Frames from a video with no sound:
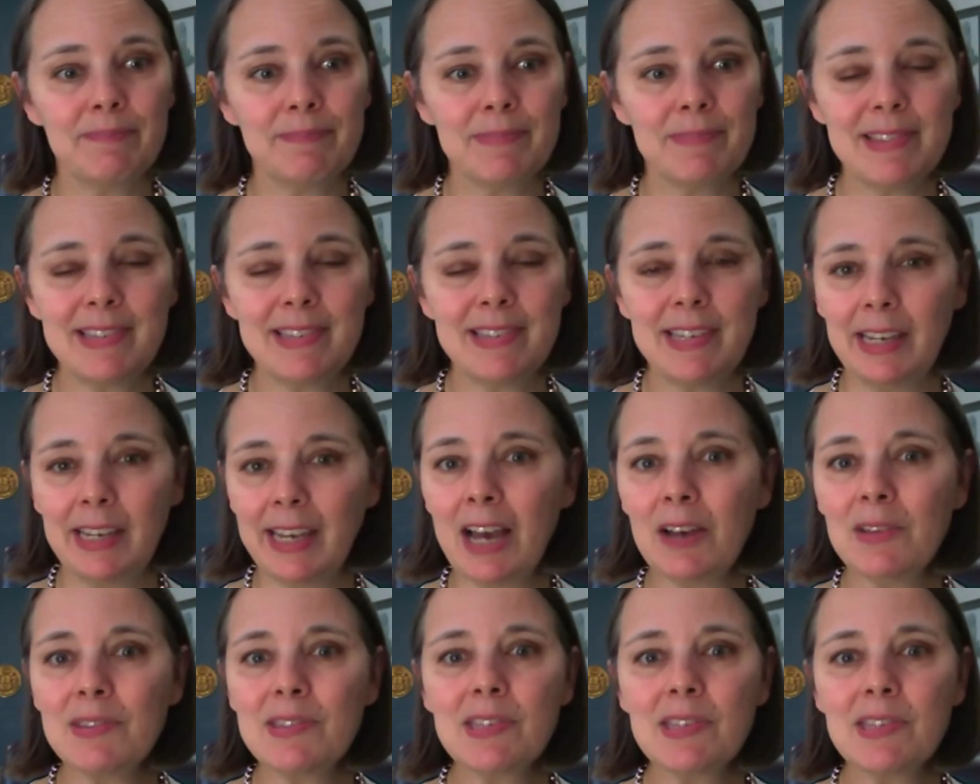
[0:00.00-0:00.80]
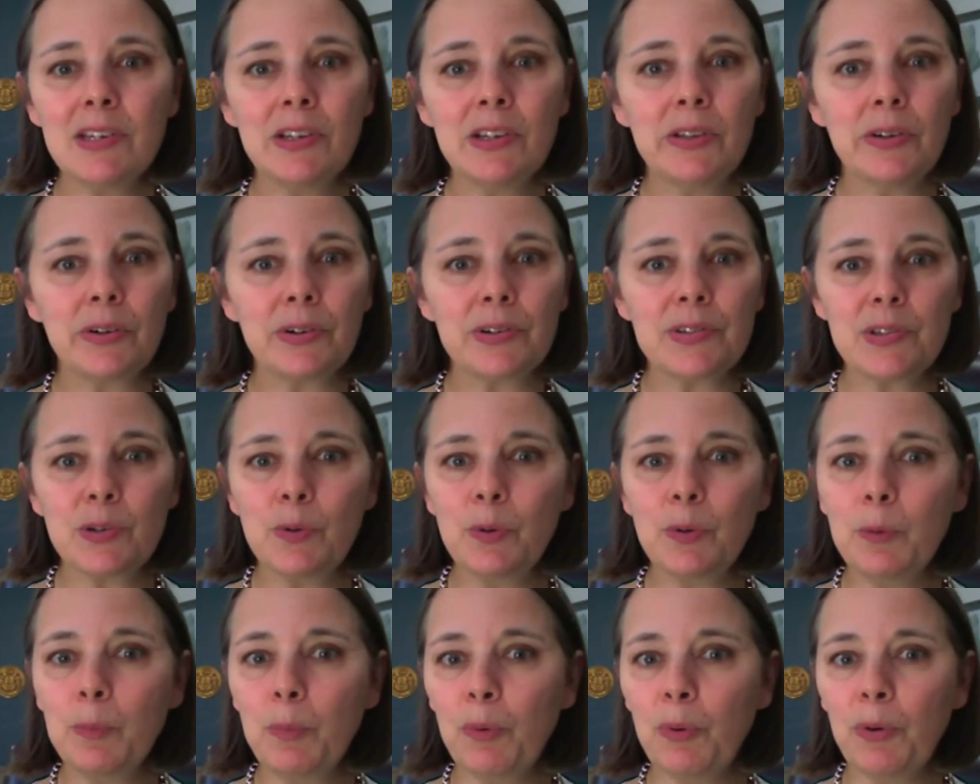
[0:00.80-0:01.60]
city council or
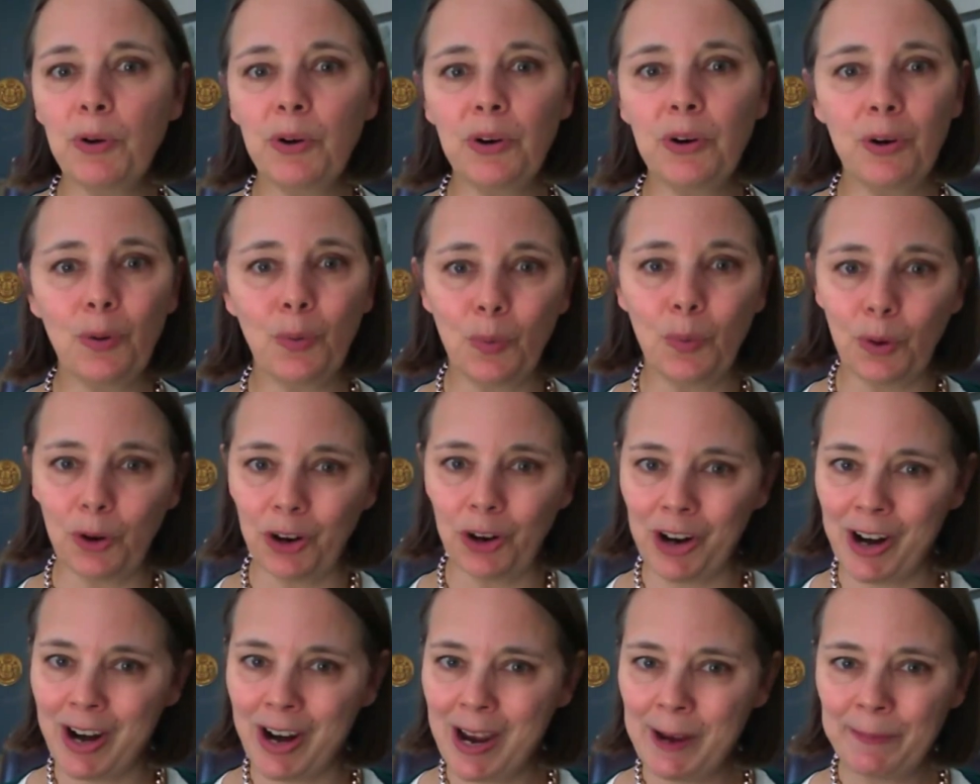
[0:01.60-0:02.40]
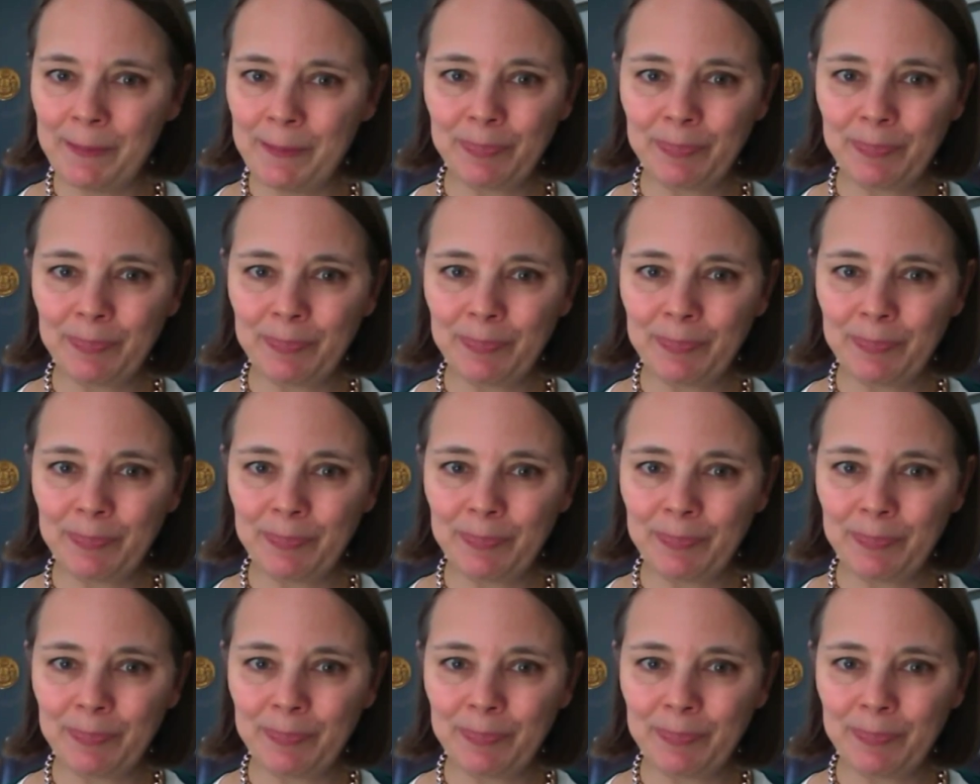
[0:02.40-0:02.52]
school board or